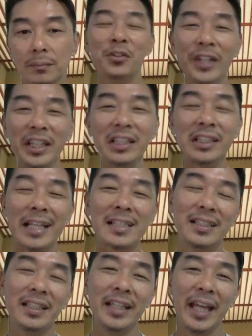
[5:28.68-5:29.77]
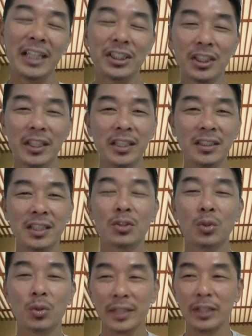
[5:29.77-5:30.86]
The ring taxi actually
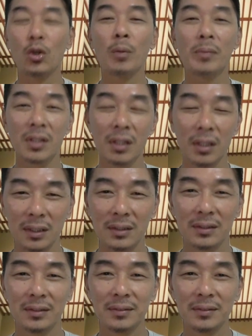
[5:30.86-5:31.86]
just looks like normal car.